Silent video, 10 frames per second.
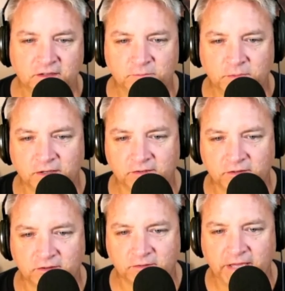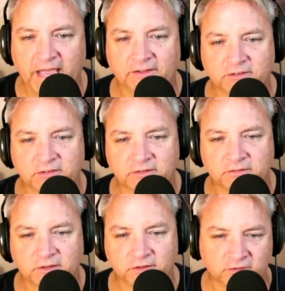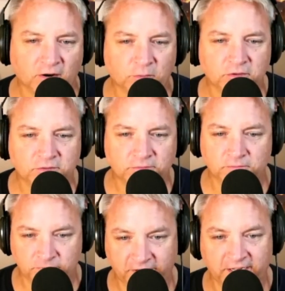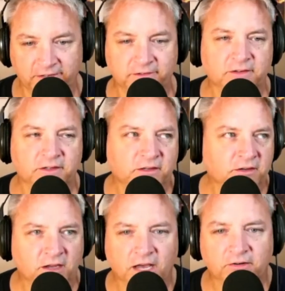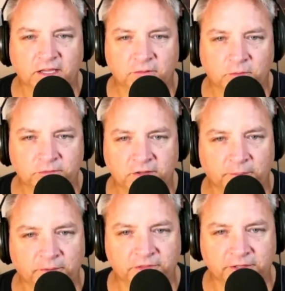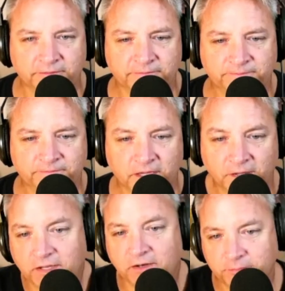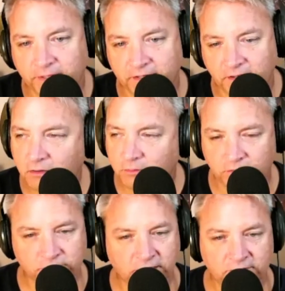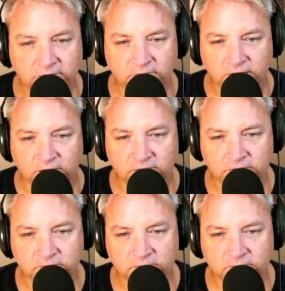because they'll ask a Star Wars fan, I don't get it. What was the helmet thing? And we can explain, oh, well, that's, you know,